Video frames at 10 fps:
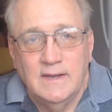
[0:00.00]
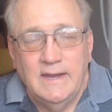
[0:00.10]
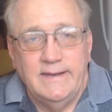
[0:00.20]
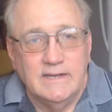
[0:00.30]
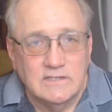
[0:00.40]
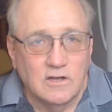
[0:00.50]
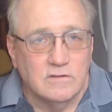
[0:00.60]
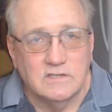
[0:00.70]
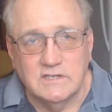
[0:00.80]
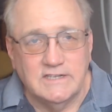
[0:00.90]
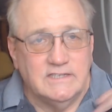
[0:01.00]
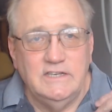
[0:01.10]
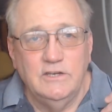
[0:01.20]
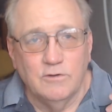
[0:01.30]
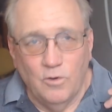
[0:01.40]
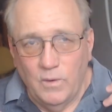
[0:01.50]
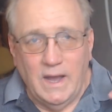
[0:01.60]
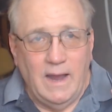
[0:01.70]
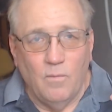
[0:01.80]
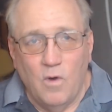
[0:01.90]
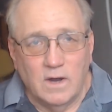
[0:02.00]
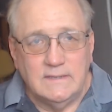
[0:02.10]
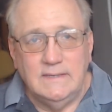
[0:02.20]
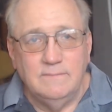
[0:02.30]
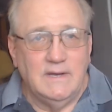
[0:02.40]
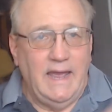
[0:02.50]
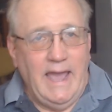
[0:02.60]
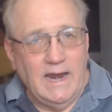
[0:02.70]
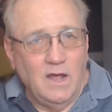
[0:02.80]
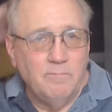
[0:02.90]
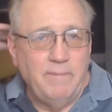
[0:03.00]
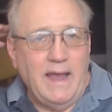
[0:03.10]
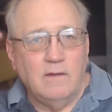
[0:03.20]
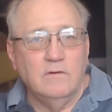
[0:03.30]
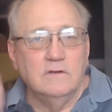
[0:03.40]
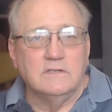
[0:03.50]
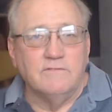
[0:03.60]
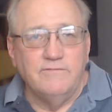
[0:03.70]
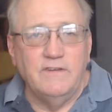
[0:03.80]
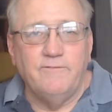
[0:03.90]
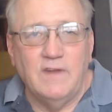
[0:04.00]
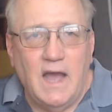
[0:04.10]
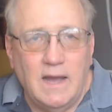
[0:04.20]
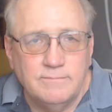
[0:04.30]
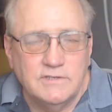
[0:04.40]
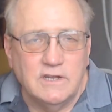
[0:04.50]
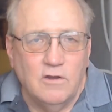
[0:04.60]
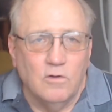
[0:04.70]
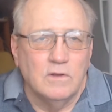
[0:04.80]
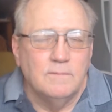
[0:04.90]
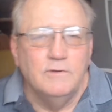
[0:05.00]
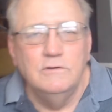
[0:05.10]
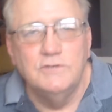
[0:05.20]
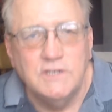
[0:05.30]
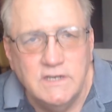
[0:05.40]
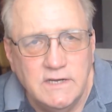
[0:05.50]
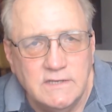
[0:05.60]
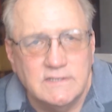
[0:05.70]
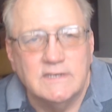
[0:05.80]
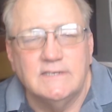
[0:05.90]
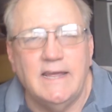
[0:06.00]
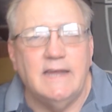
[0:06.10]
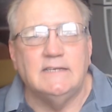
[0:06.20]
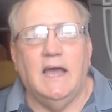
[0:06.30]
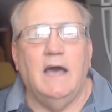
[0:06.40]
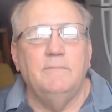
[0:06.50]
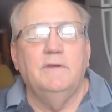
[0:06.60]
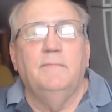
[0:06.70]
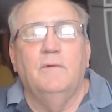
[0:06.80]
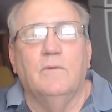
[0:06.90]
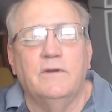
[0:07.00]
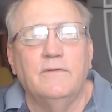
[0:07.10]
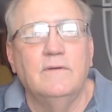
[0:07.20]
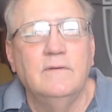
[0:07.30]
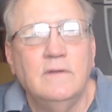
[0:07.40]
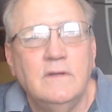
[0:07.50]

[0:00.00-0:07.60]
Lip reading: and this old 60-year-old guy walked in with a hat on backwards and flip-flops and holy blue jeans and a tank top, you'd be wondering,